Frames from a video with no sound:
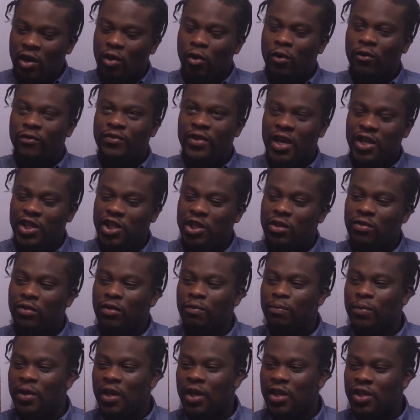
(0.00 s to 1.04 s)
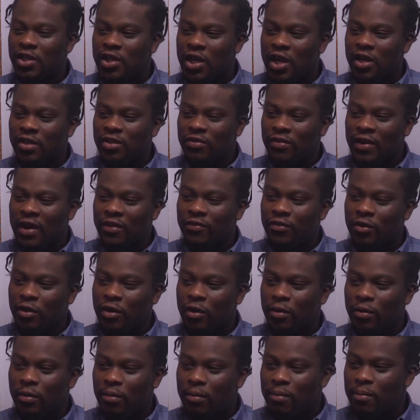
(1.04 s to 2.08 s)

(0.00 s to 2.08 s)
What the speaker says: of Nigeria being a giant of Africa